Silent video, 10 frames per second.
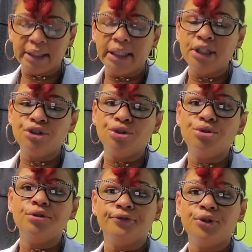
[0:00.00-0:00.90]
into
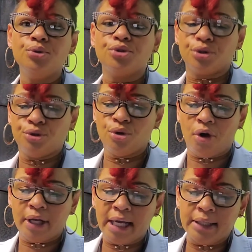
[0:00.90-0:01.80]
your food. So you already
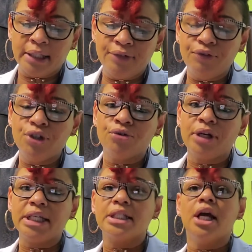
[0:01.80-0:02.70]
got leafy greens.